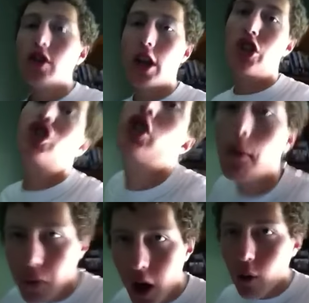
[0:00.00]
are just like
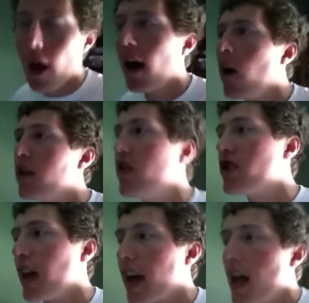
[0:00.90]
stumbling around and
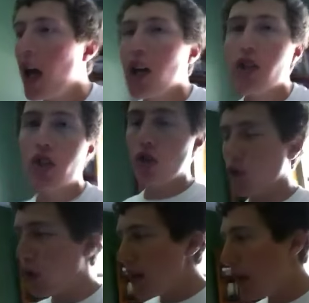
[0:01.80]
just like
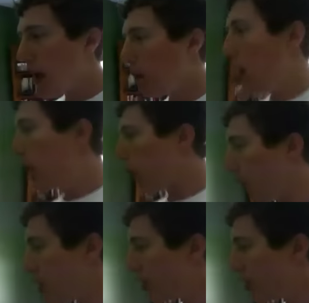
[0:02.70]
screaming at people